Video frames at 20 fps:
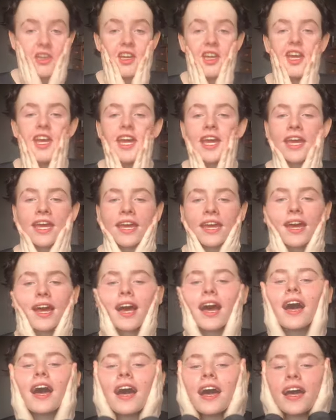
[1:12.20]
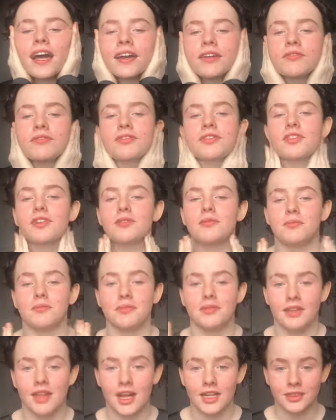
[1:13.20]
I am from
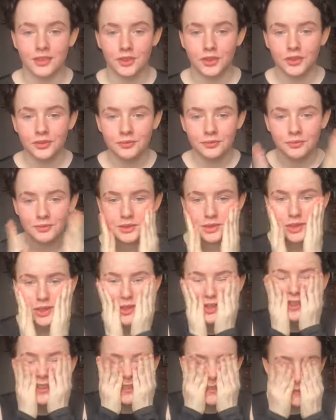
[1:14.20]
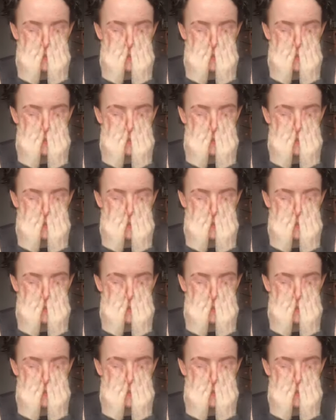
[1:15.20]
Glasgow, Scotland.